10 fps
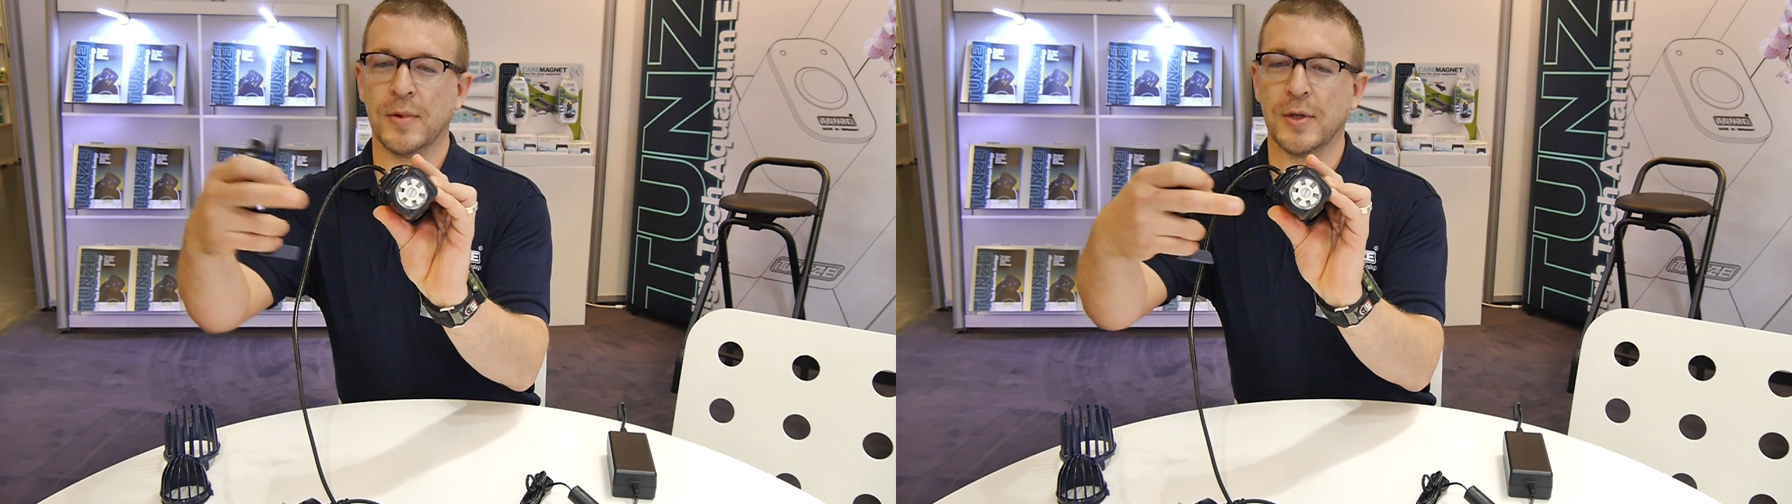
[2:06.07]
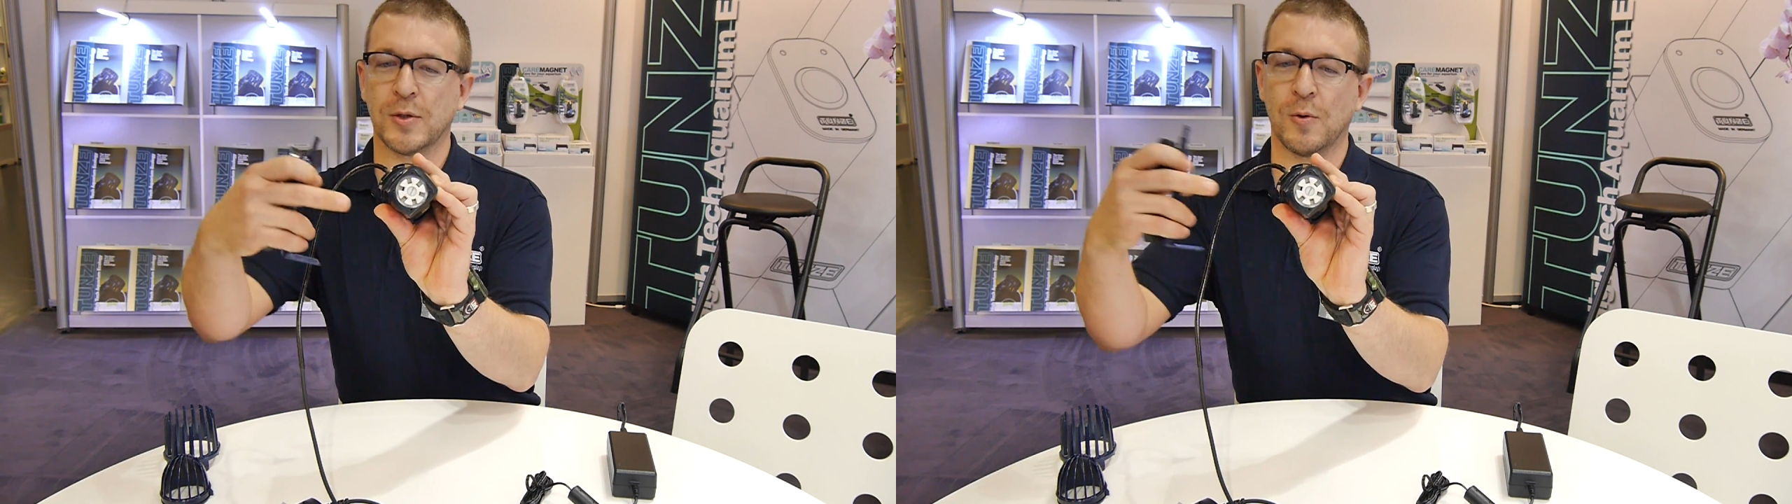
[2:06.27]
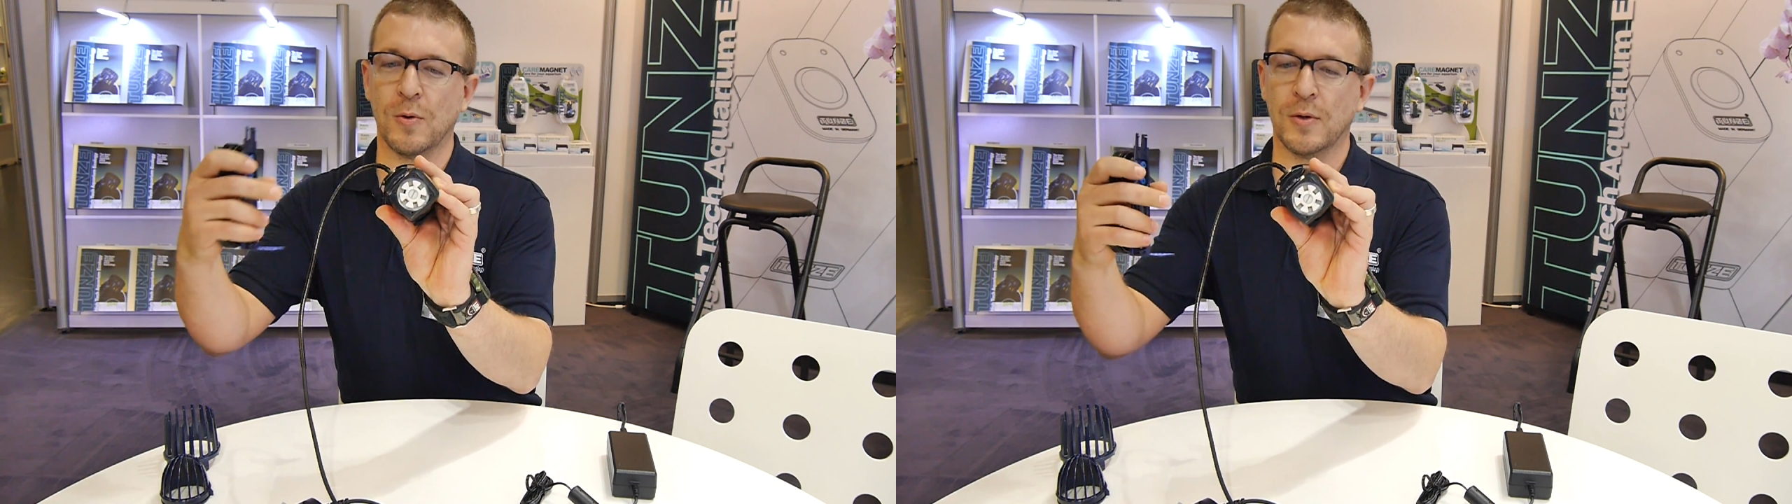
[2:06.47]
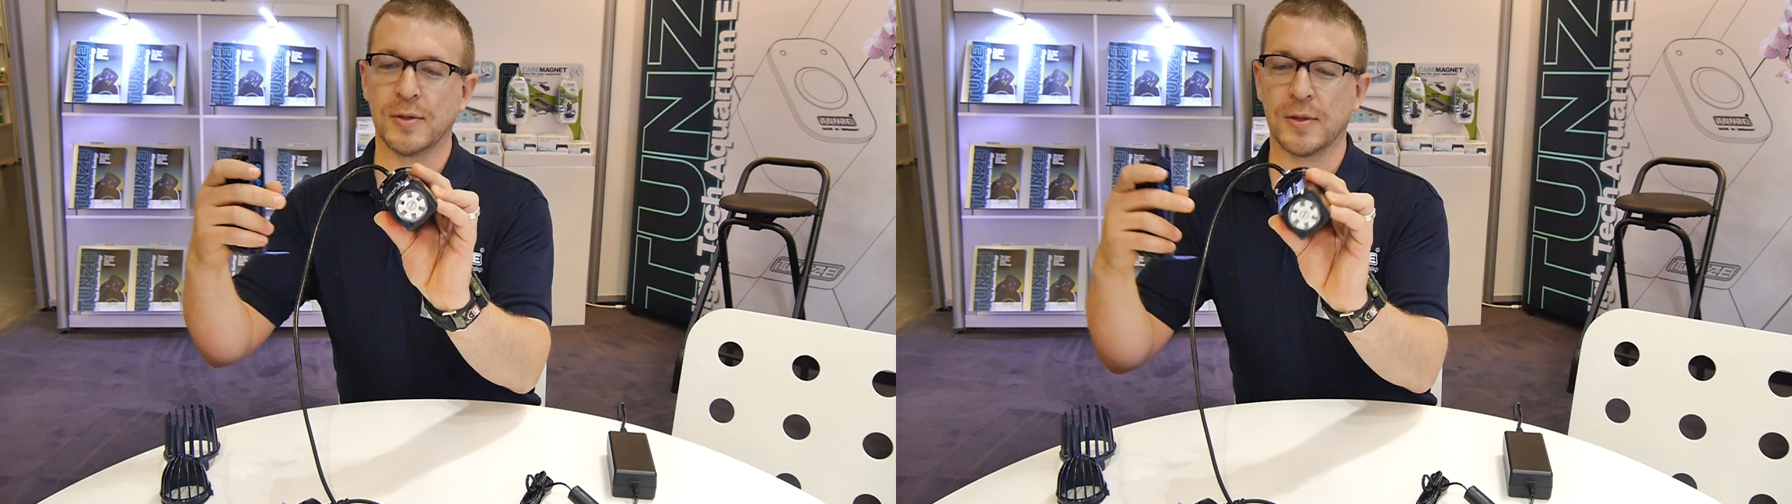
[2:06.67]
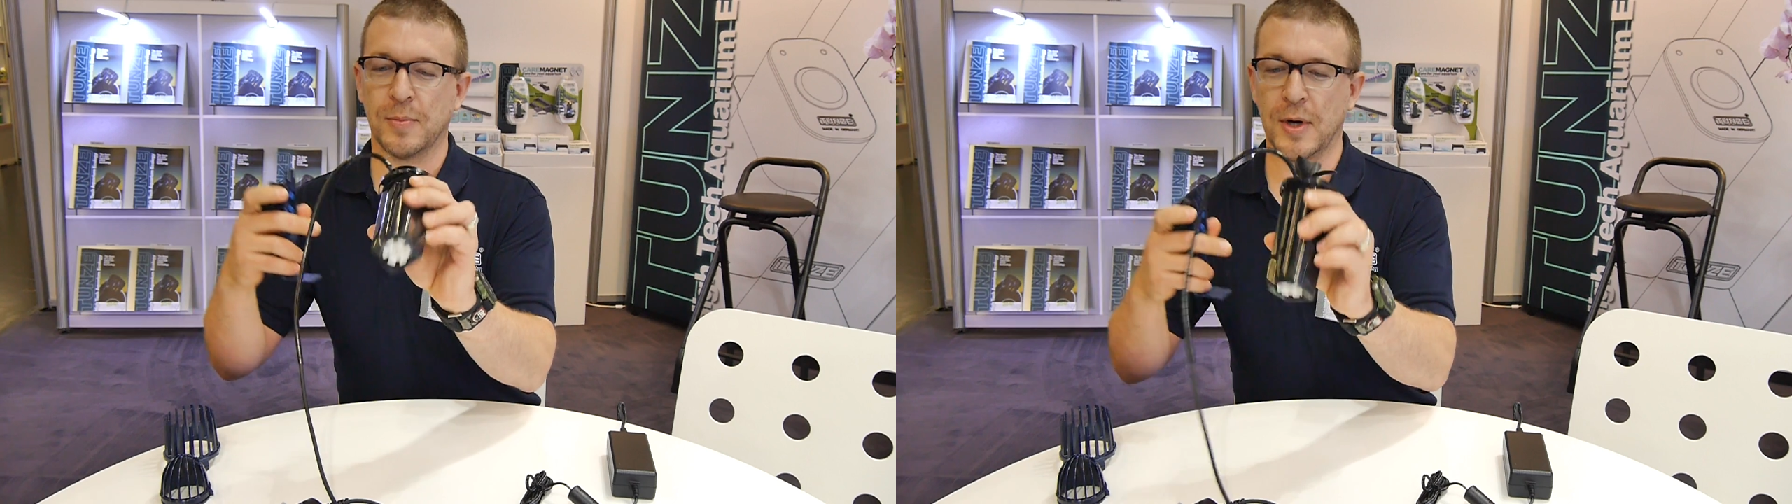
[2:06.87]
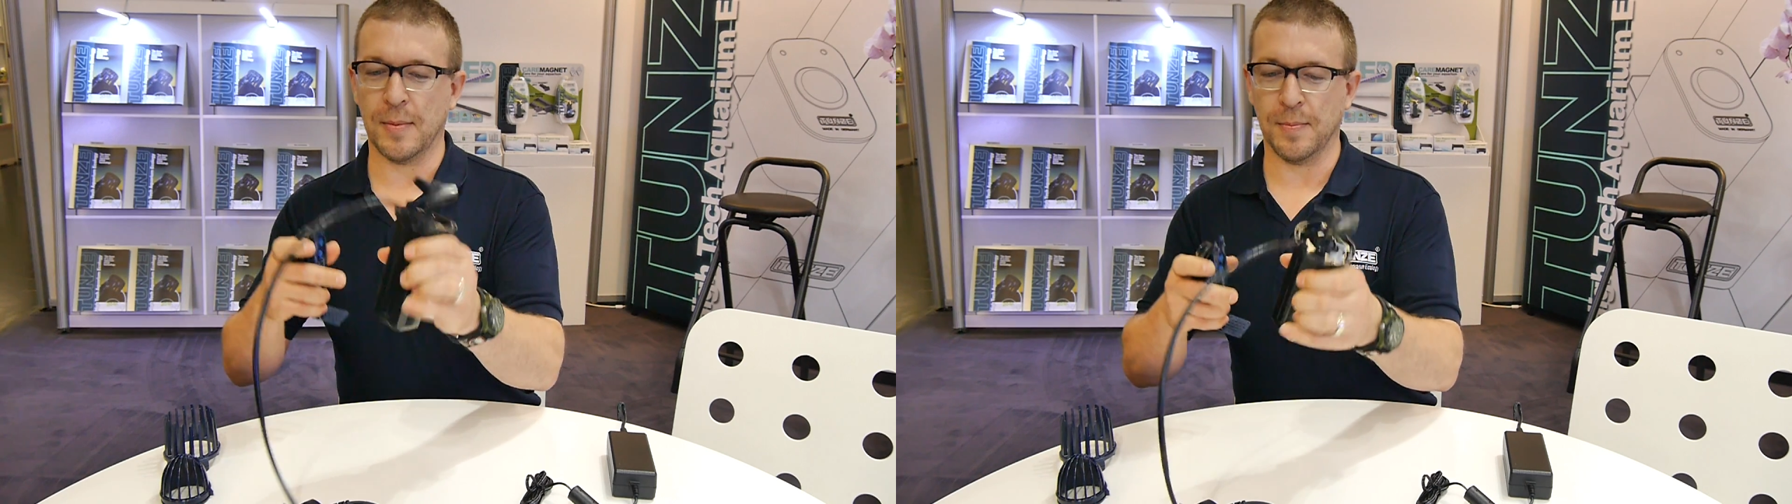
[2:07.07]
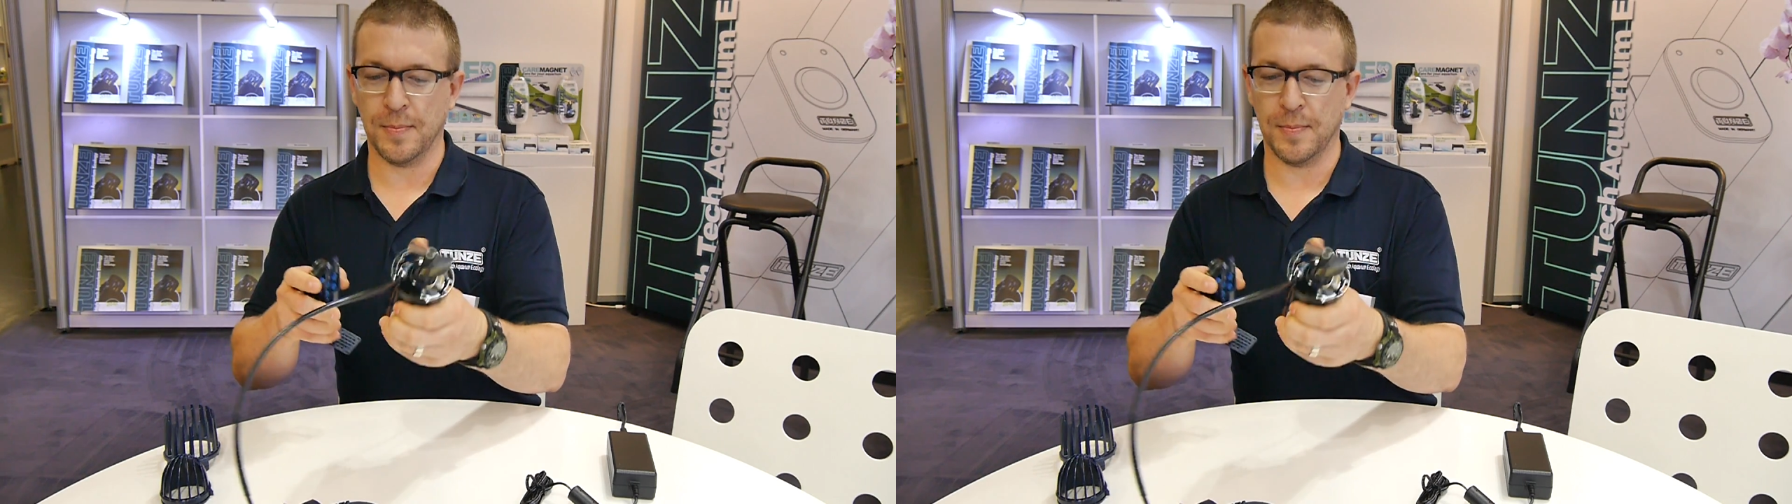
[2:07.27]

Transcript: This cools the pump.